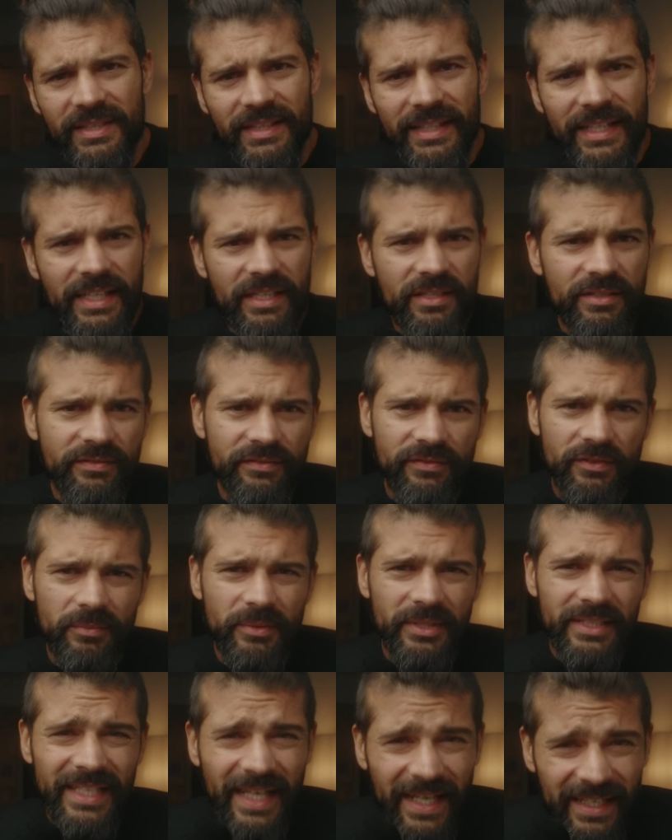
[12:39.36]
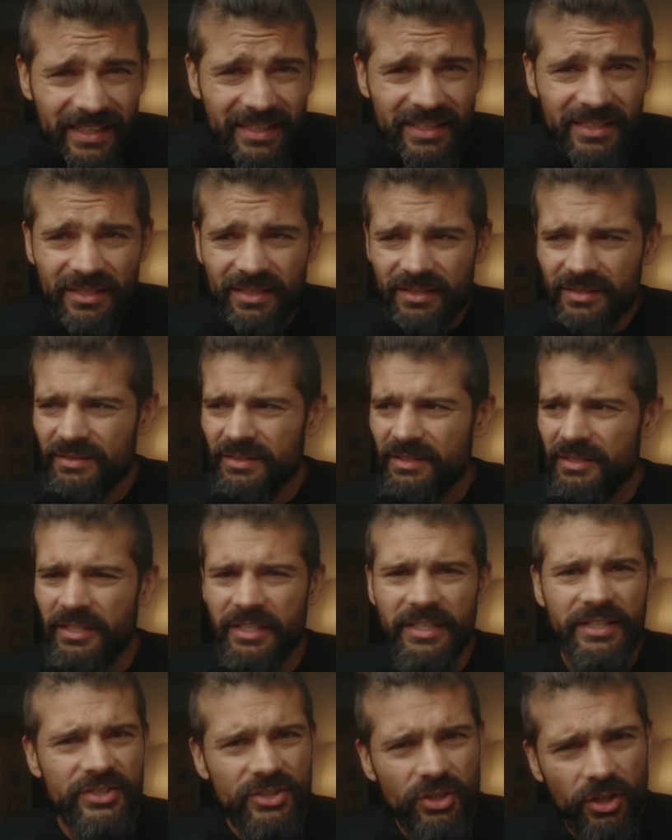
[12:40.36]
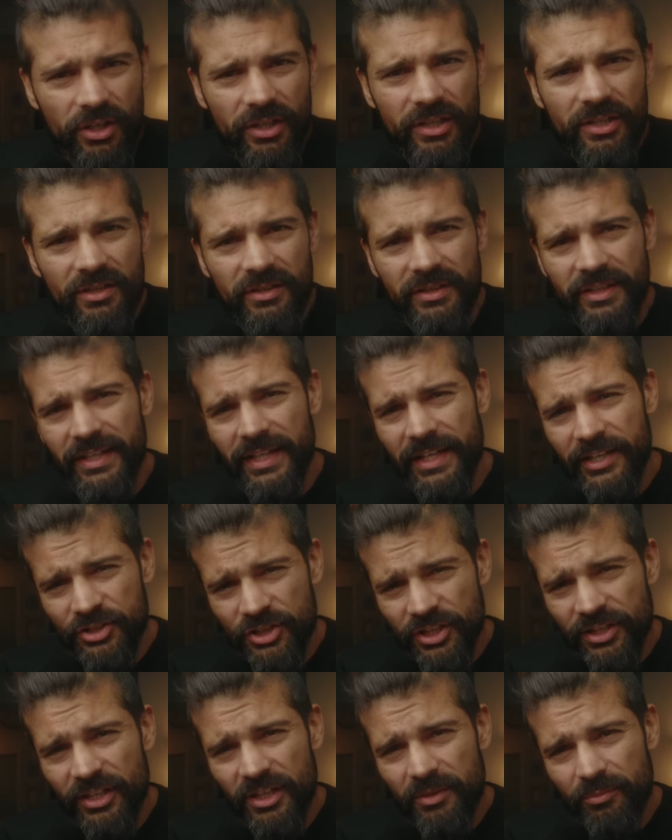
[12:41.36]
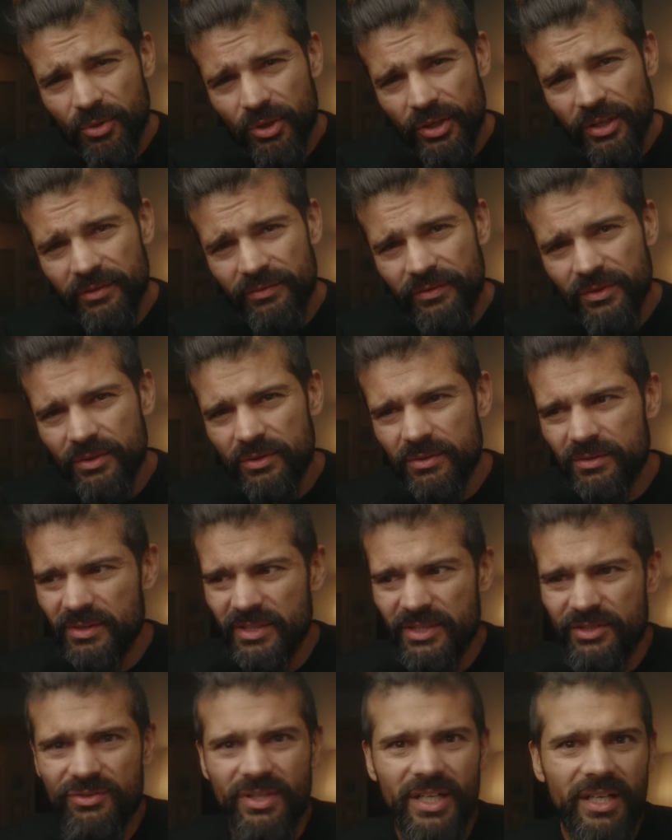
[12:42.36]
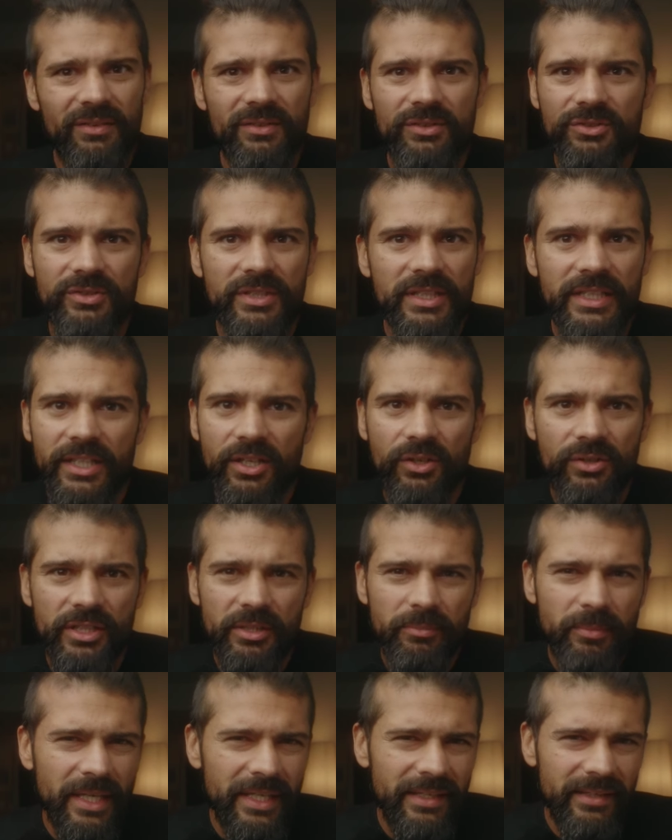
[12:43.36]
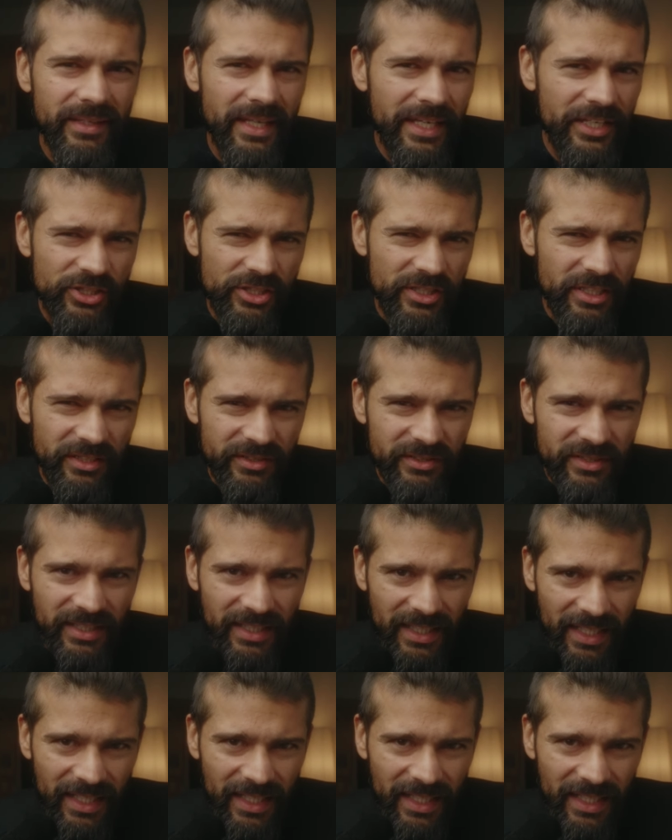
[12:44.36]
lens from a technical, a historical, and an engineering point of view is rivaled really only by the engineers at